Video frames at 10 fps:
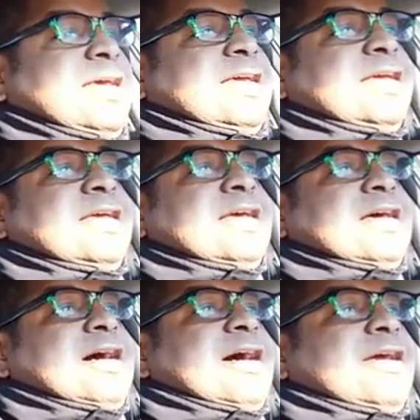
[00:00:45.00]
a
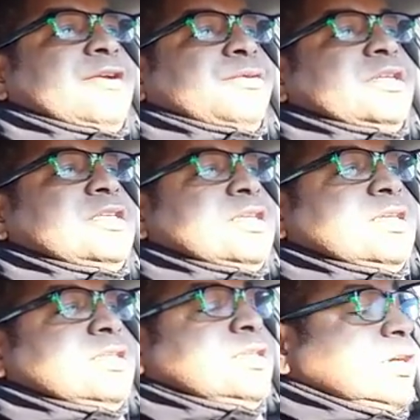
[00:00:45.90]
higher
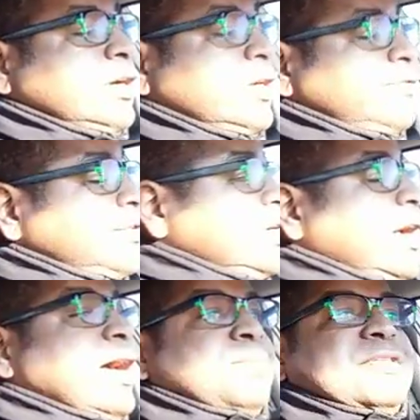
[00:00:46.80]
incidence of
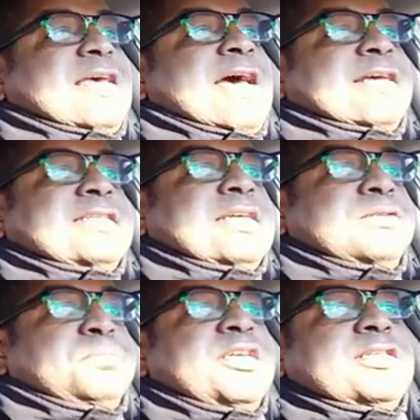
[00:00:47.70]
cops acting
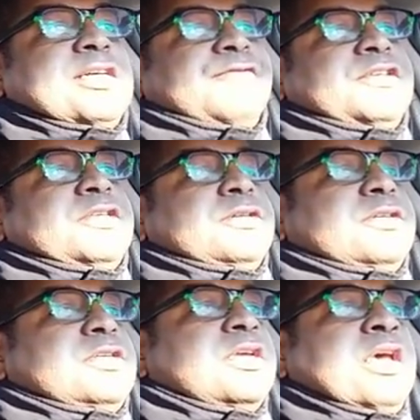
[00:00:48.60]
as peace
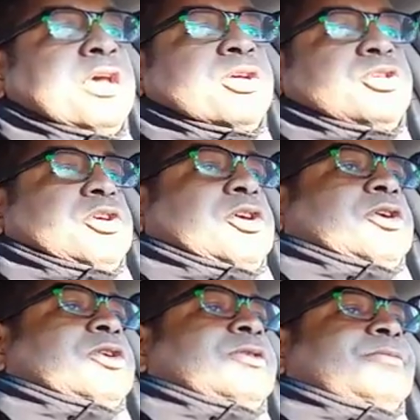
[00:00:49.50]
officers.
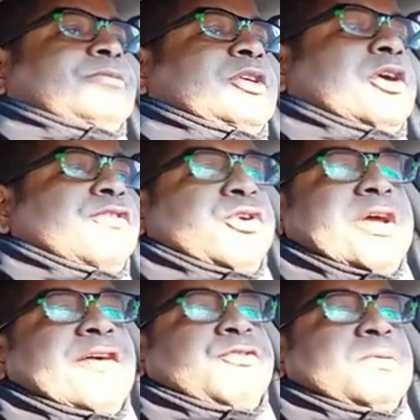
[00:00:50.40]
So,
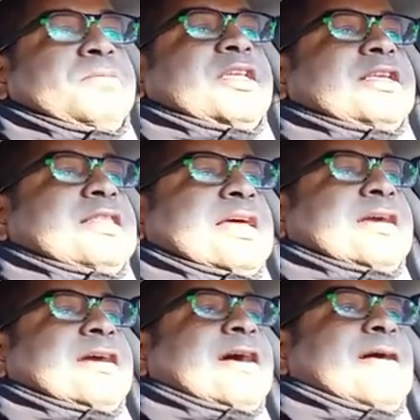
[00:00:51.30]
for every minute
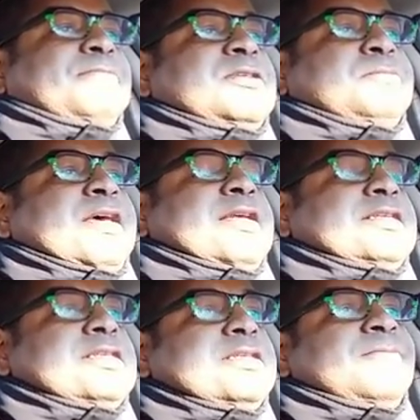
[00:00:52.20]
that a cop
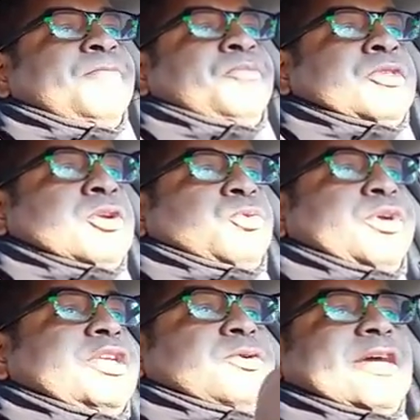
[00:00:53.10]
spends
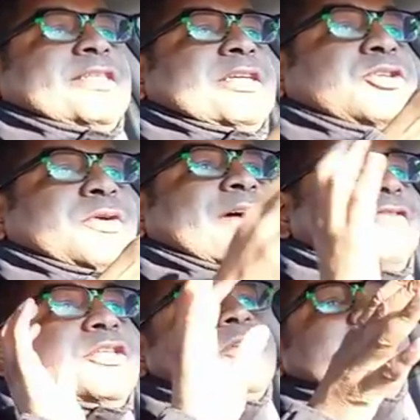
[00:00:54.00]
redirecting
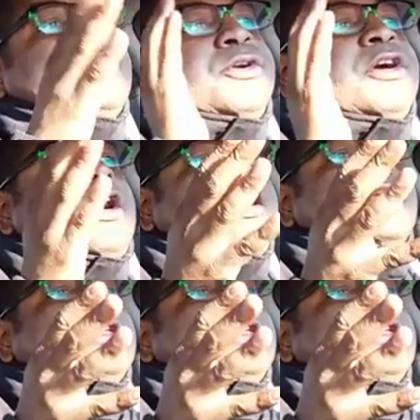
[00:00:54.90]
traffic so that your car